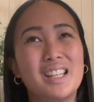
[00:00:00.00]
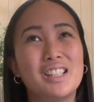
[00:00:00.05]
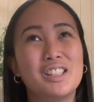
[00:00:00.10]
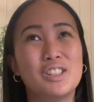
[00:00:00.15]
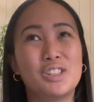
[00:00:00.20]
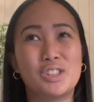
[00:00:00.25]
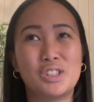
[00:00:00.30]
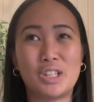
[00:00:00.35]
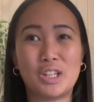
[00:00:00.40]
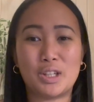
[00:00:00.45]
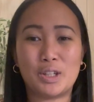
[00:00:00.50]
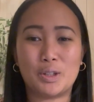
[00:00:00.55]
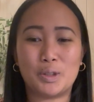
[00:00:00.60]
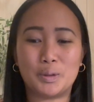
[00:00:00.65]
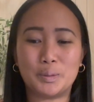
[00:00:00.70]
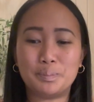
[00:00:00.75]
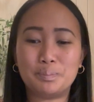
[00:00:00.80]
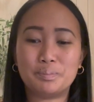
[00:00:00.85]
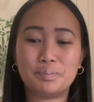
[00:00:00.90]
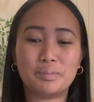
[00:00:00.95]

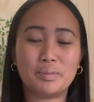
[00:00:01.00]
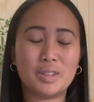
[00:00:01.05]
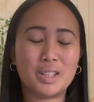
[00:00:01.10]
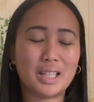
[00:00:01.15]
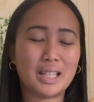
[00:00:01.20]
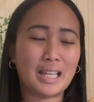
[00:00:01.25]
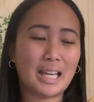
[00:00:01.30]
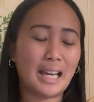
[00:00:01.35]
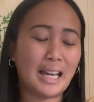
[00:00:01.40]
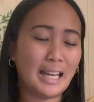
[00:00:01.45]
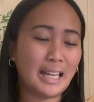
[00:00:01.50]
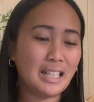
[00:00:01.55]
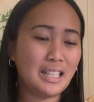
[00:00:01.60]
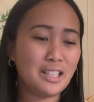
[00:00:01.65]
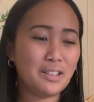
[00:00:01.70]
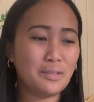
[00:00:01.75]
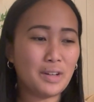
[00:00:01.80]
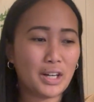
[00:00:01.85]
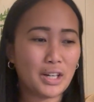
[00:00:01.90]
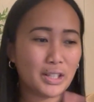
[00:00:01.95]
So kind
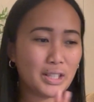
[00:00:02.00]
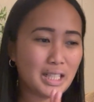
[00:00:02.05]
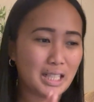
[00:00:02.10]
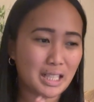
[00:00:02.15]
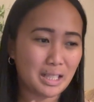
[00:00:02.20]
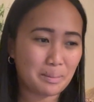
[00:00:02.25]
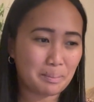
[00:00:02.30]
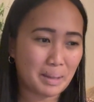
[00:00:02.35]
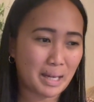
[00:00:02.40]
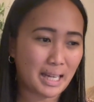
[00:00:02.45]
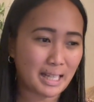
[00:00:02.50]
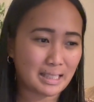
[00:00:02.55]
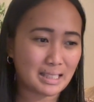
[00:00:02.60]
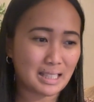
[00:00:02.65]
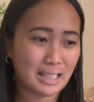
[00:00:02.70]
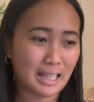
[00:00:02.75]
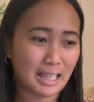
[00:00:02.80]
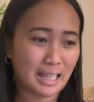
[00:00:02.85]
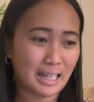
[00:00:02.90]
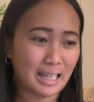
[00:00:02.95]
of hearkening back
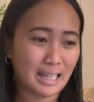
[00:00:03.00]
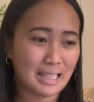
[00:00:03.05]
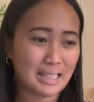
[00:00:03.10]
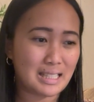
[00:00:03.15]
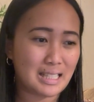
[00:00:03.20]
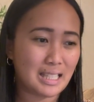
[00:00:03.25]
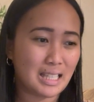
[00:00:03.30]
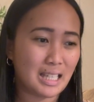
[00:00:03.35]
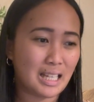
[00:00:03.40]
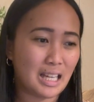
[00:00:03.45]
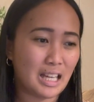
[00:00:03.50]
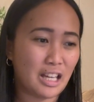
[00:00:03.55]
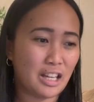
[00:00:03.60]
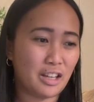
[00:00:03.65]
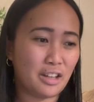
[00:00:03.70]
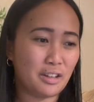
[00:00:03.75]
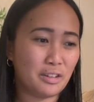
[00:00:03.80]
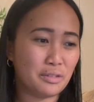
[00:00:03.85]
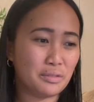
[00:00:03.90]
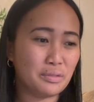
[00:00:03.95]
to that idea
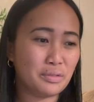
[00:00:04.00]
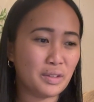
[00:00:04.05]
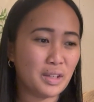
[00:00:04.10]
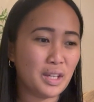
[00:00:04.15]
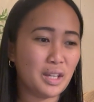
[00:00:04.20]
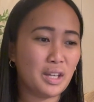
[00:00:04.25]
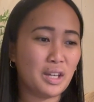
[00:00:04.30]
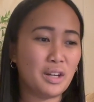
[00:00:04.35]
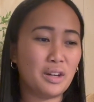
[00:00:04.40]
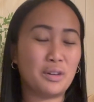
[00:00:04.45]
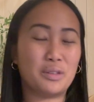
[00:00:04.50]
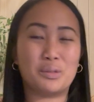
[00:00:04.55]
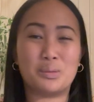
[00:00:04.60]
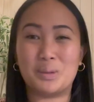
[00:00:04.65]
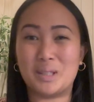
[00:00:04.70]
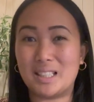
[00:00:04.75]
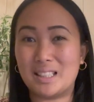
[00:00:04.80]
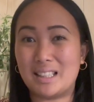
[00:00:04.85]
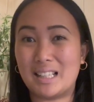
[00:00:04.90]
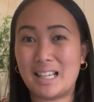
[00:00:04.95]
of
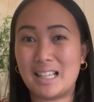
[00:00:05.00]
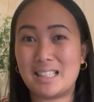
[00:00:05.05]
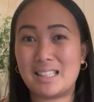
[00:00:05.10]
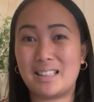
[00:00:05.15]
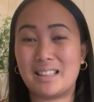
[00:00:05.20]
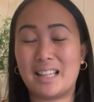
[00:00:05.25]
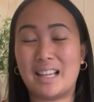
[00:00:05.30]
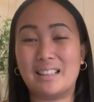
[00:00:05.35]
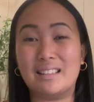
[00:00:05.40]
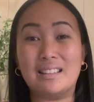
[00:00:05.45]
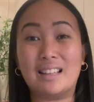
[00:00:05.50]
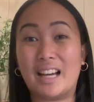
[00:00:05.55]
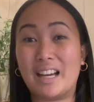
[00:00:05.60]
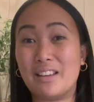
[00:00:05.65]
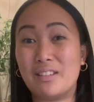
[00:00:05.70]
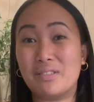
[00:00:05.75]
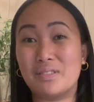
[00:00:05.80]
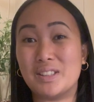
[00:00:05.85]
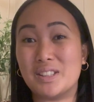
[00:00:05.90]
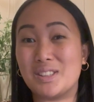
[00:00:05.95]
realizing that
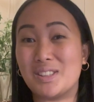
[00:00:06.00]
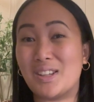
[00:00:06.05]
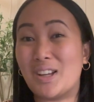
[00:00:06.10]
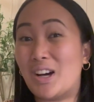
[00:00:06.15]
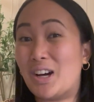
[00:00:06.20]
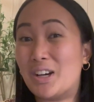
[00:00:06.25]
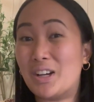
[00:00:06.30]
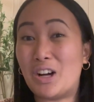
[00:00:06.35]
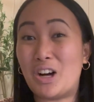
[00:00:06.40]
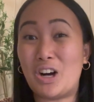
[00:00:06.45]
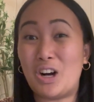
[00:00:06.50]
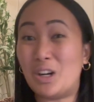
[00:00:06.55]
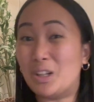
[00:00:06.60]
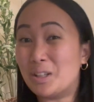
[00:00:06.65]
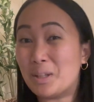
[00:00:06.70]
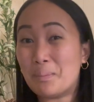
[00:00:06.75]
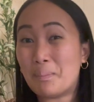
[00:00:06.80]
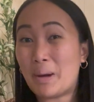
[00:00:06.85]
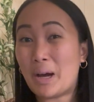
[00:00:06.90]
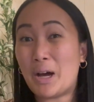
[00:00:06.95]
life is not
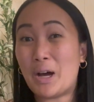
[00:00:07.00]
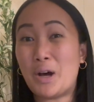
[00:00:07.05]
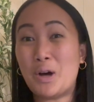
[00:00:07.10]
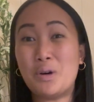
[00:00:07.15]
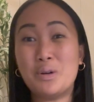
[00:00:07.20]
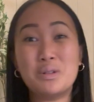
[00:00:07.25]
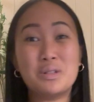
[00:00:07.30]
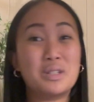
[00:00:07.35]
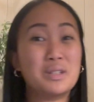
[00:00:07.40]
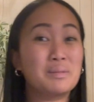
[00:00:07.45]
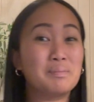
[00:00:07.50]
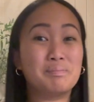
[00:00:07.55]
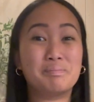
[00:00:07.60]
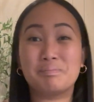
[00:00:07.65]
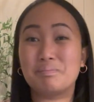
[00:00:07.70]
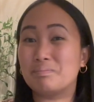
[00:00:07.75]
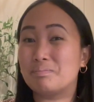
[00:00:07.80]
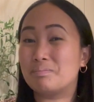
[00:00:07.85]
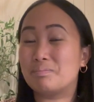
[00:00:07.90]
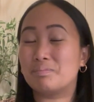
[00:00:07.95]
all about,
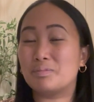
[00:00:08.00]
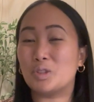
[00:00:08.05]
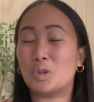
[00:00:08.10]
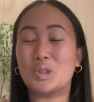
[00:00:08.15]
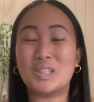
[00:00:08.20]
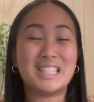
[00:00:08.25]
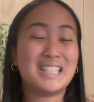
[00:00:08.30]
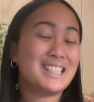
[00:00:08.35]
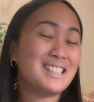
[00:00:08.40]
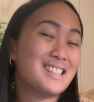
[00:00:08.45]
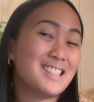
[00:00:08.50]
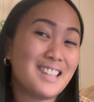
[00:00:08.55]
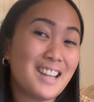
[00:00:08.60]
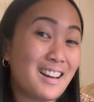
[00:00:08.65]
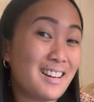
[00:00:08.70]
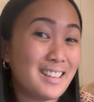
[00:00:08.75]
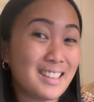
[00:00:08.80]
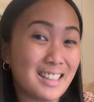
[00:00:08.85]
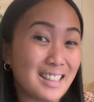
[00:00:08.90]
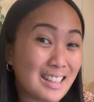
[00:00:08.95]
or does
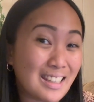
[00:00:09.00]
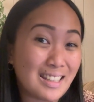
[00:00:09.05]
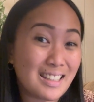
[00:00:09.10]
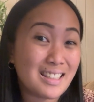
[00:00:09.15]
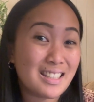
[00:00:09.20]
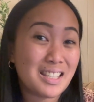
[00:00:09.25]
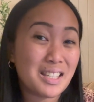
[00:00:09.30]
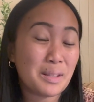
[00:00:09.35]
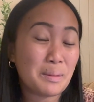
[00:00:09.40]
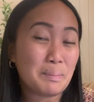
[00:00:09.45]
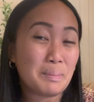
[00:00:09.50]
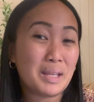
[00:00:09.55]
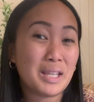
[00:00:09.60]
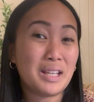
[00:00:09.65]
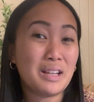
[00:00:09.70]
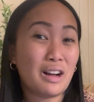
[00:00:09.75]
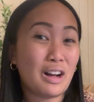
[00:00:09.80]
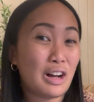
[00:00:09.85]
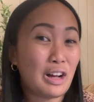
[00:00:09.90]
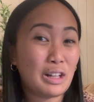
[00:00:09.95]
not need to
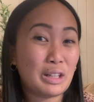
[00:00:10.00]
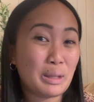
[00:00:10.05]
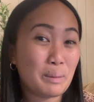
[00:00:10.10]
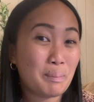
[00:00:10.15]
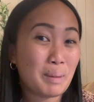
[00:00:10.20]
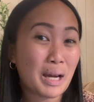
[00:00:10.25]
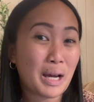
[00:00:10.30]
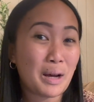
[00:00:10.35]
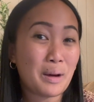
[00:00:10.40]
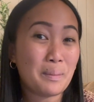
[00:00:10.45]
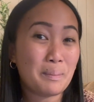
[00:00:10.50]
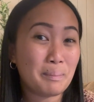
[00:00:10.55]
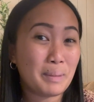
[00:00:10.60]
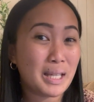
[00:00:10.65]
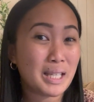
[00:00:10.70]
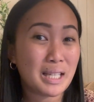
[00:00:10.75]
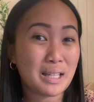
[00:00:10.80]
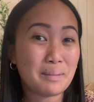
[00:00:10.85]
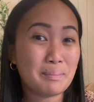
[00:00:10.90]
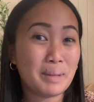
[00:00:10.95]
be all about
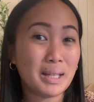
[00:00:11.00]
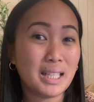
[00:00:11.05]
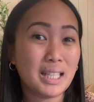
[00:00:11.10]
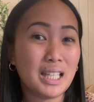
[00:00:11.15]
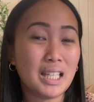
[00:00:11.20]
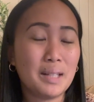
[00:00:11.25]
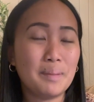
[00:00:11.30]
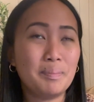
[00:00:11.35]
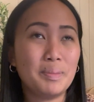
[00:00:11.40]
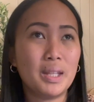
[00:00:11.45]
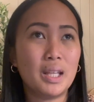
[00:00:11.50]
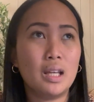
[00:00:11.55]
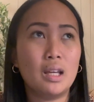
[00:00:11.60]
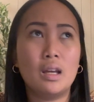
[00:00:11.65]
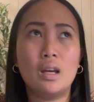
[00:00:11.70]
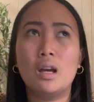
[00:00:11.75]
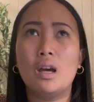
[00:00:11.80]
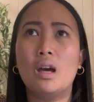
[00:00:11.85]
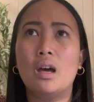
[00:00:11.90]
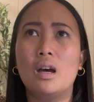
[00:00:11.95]
making money,
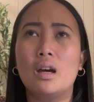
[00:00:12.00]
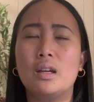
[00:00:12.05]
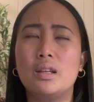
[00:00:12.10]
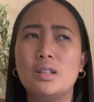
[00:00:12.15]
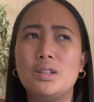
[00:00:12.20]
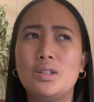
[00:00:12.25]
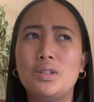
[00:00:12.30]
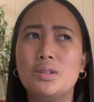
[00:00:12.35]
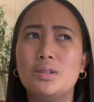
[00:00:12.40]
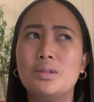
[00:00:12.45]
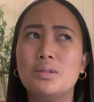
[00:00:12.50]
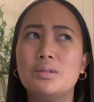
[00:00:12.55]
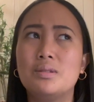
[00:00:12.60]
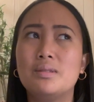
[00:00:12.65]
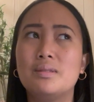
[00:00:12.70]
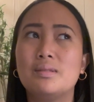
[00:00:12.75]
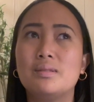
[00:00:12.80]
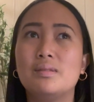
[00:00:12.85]
you